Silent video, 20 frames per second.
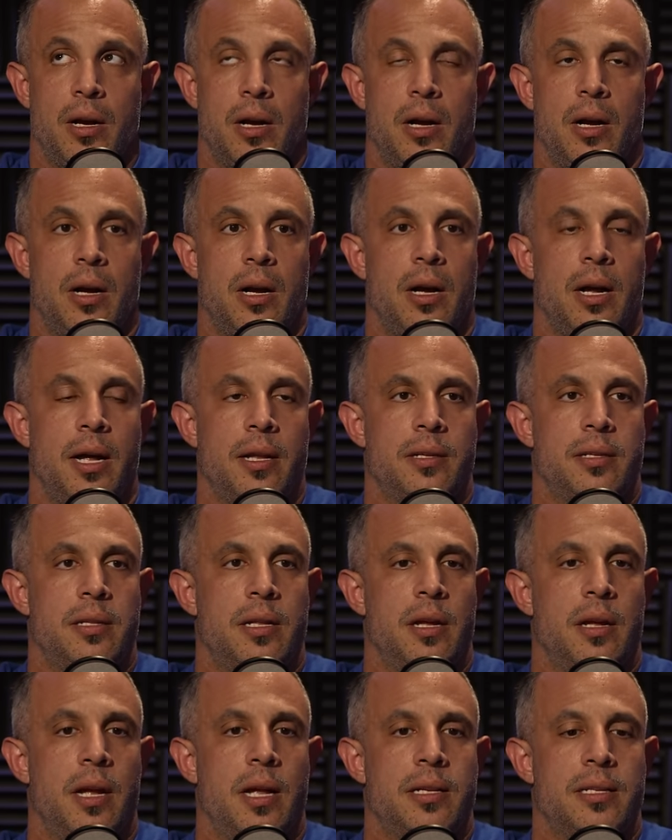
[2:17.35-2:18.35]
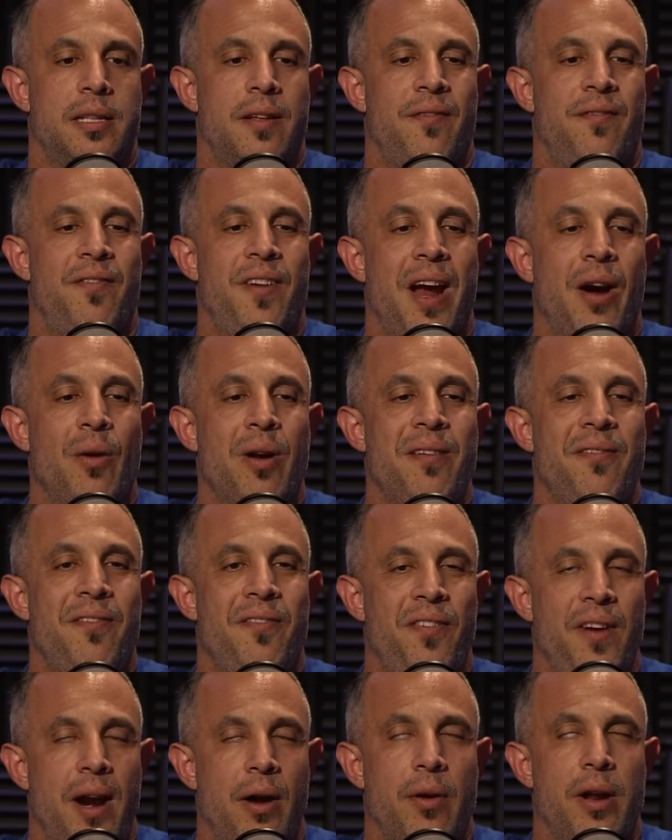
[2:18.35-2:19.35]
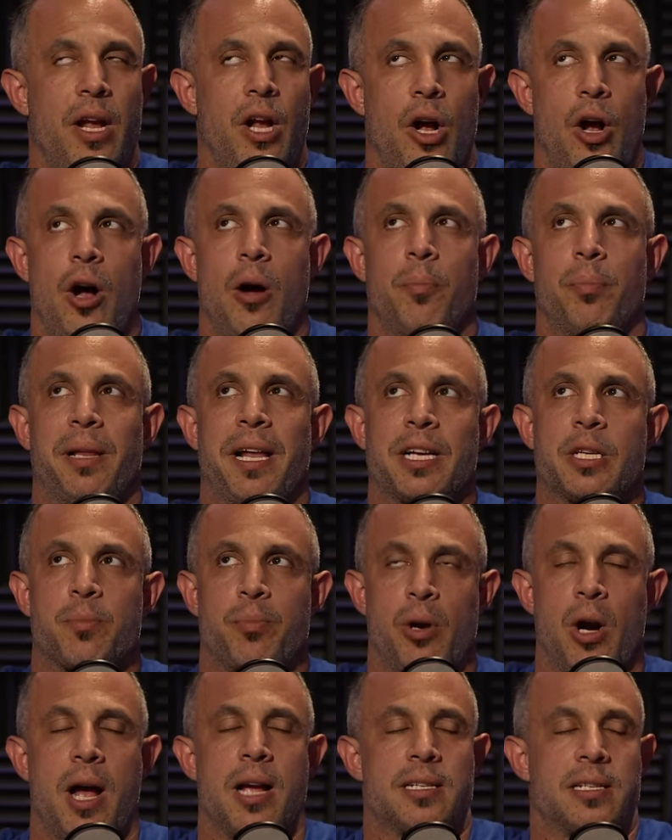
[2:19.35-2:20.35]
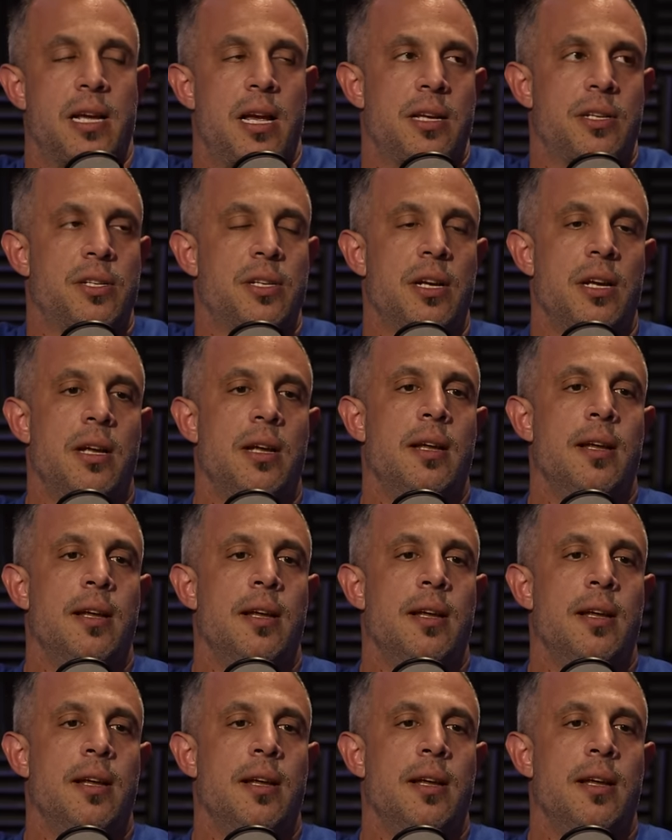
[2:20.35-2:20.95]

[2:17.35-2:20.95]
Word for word: Uh, it's the it's the very very complex process